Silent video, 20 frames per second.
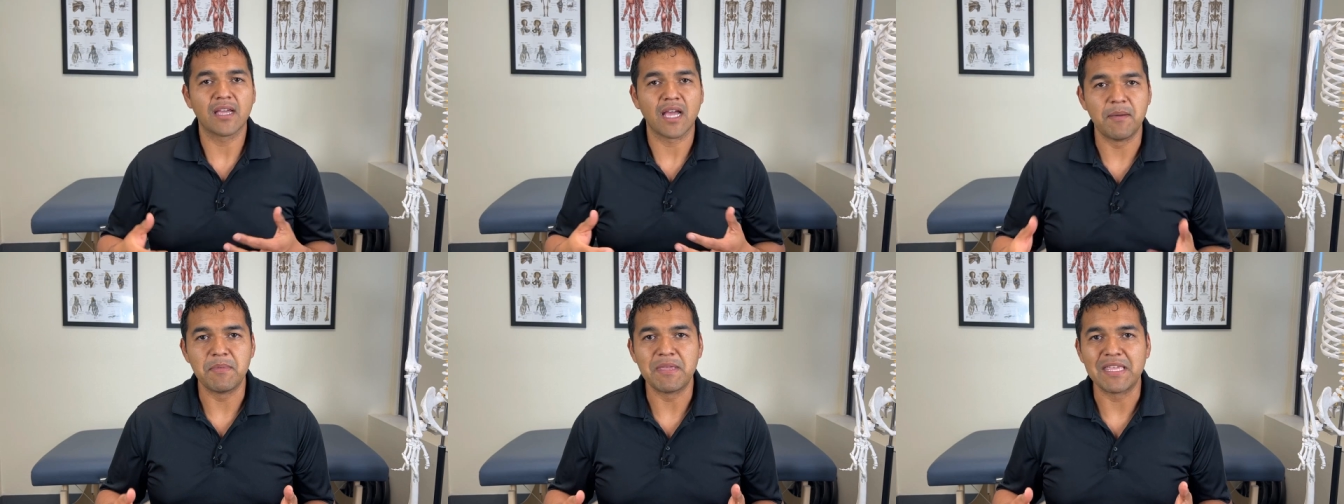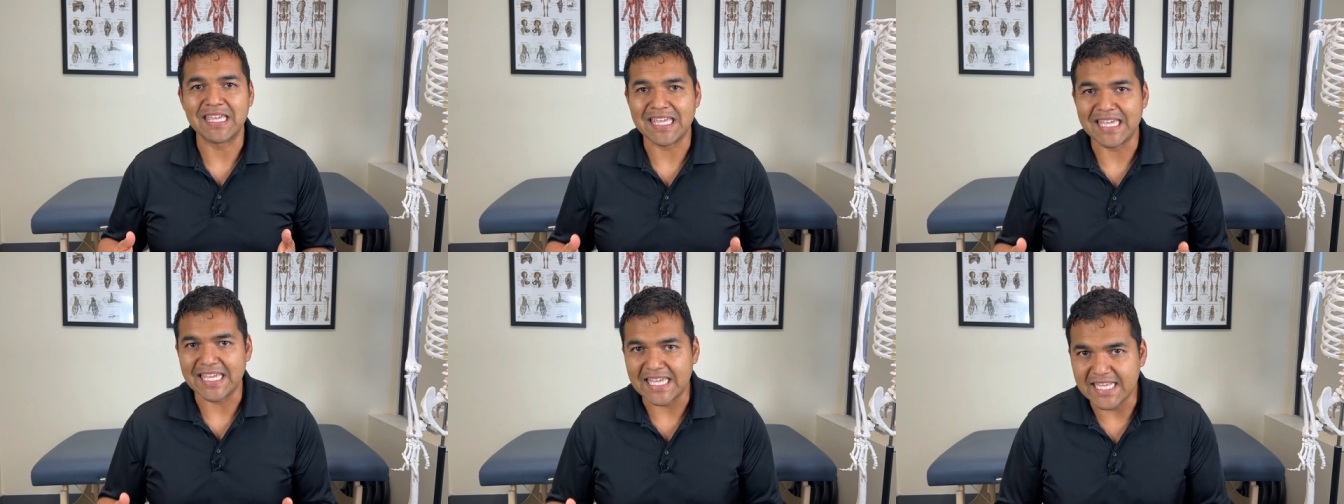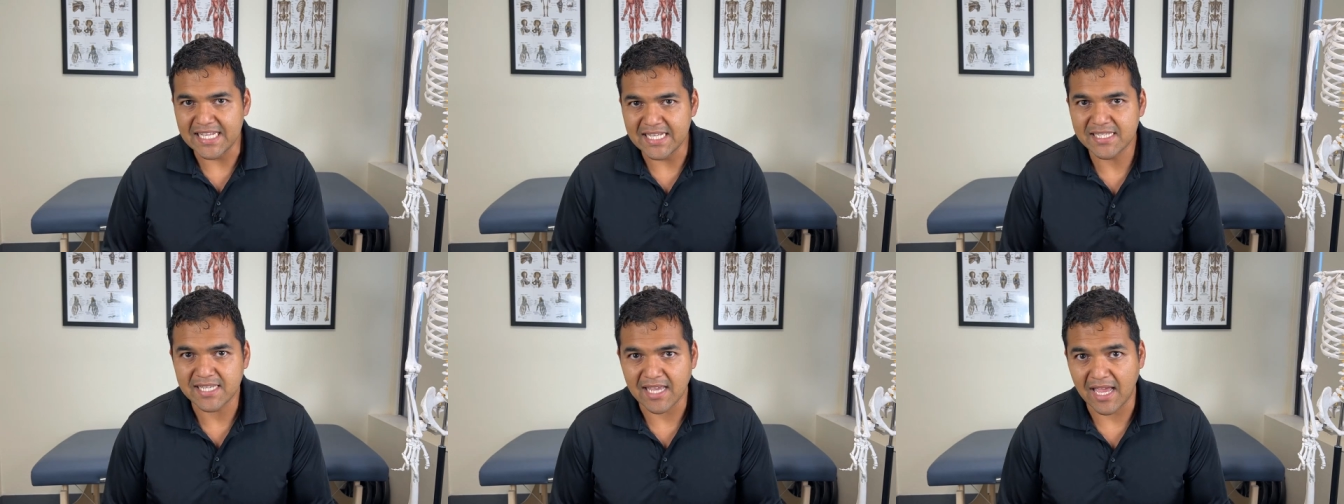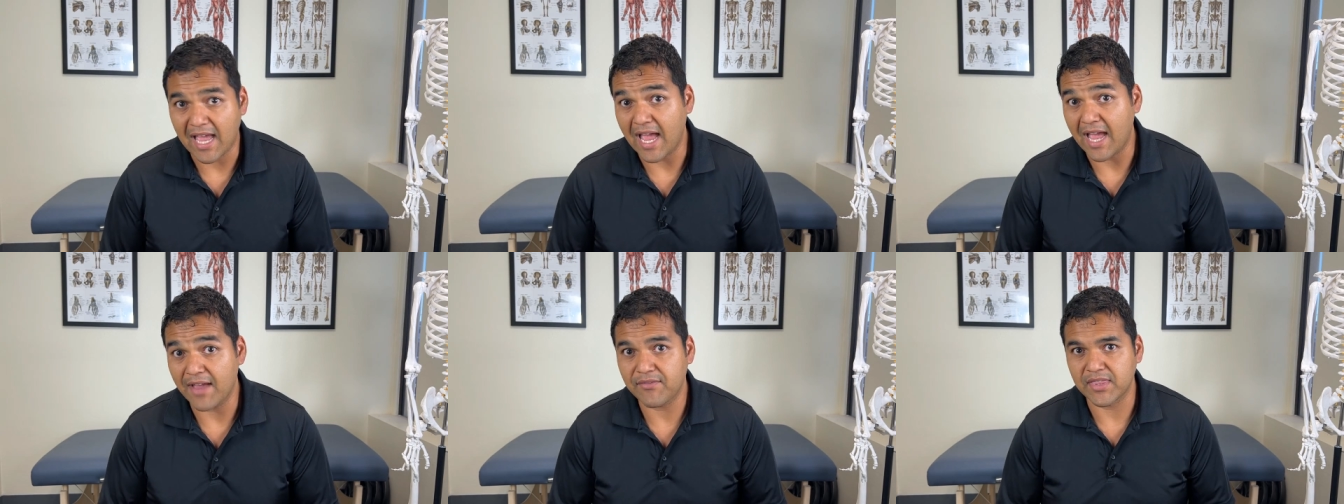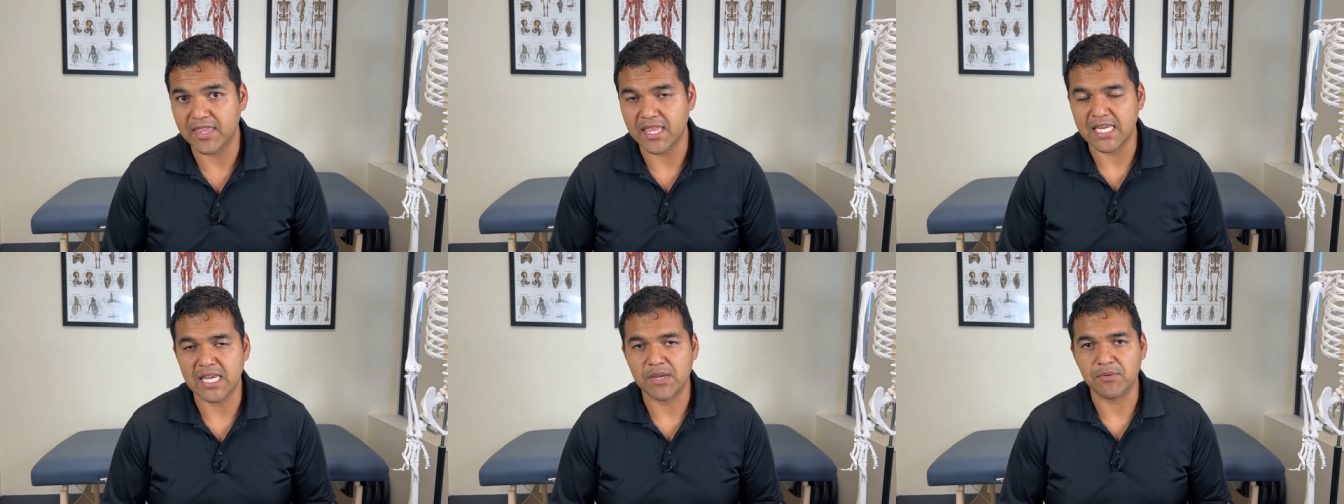coming into
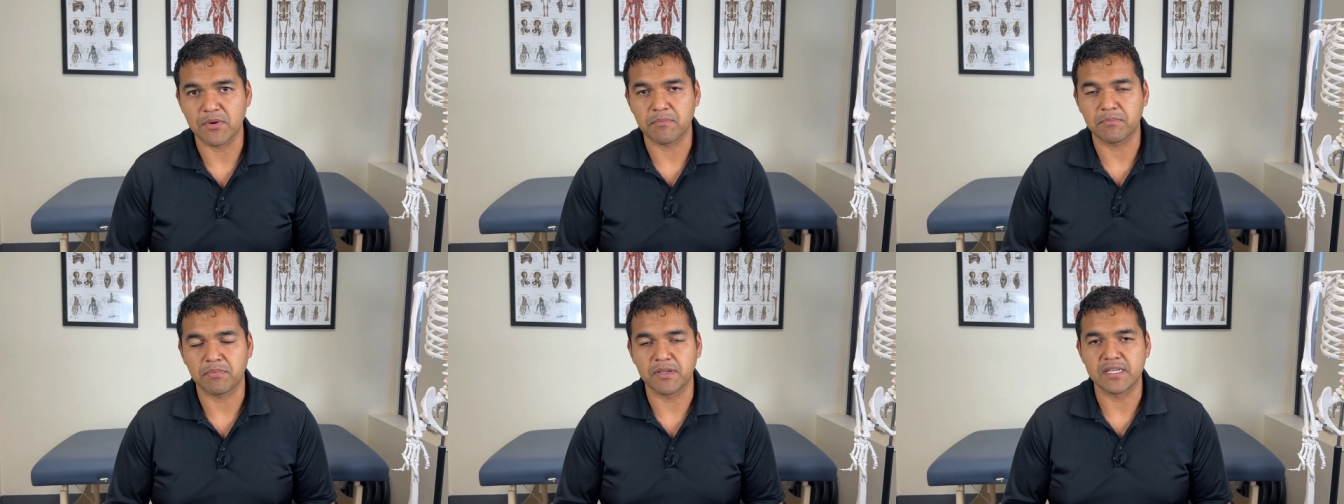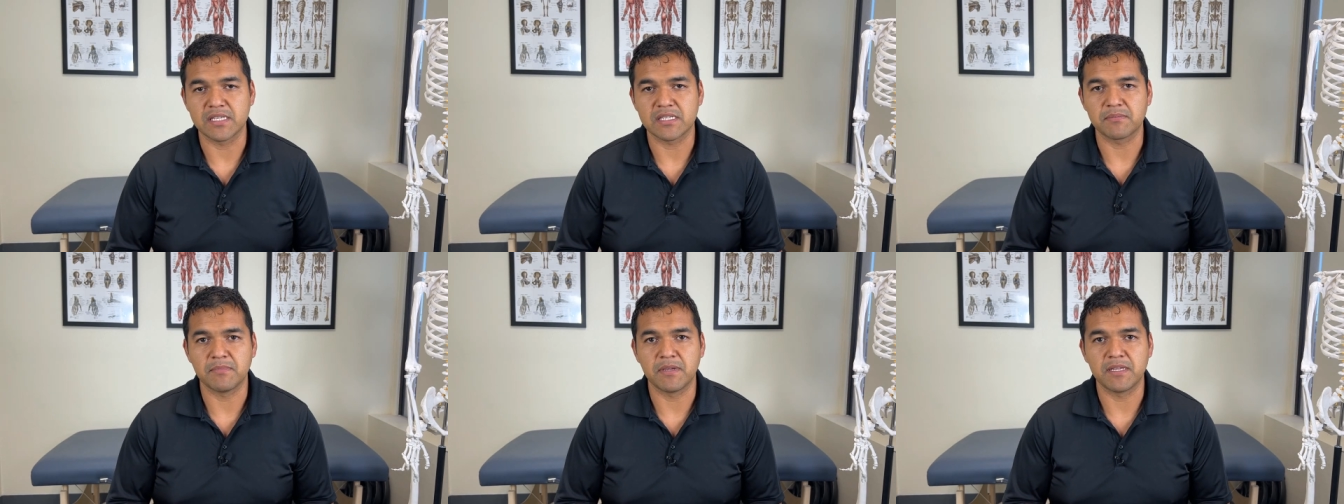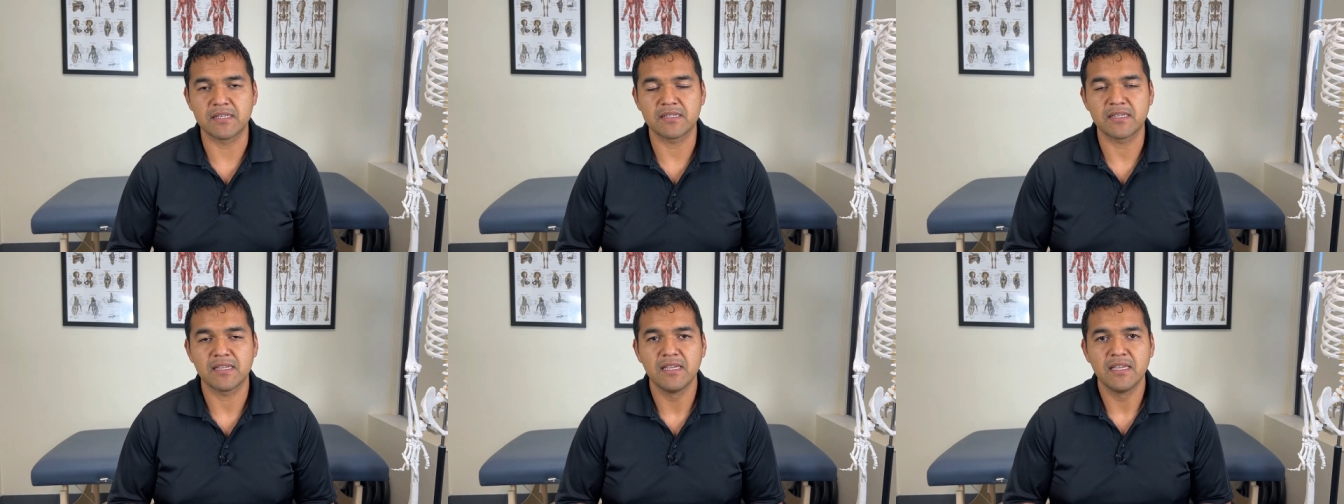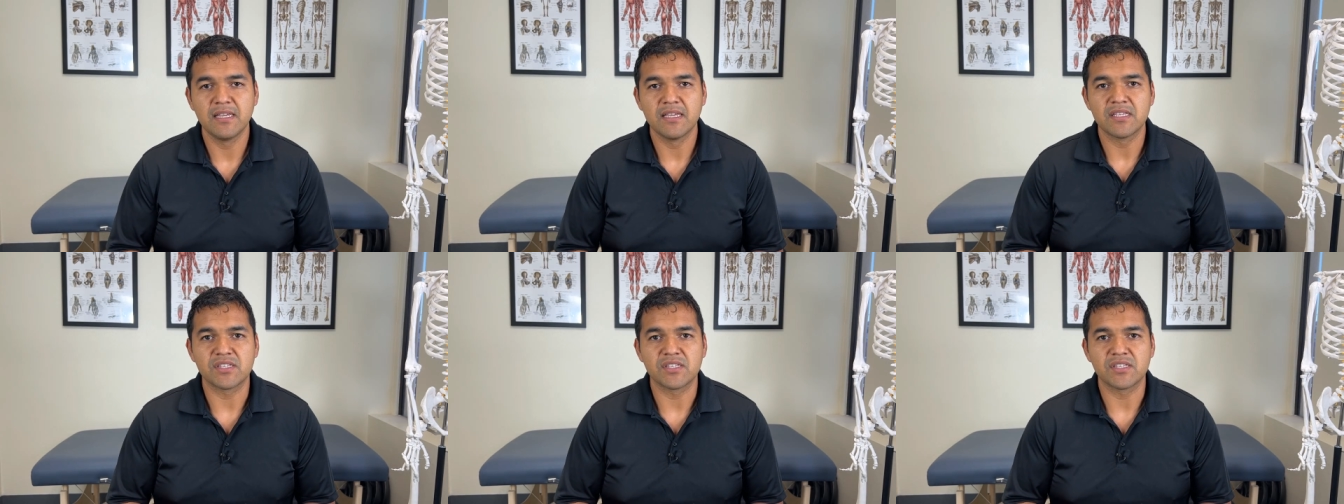having the knee replacement.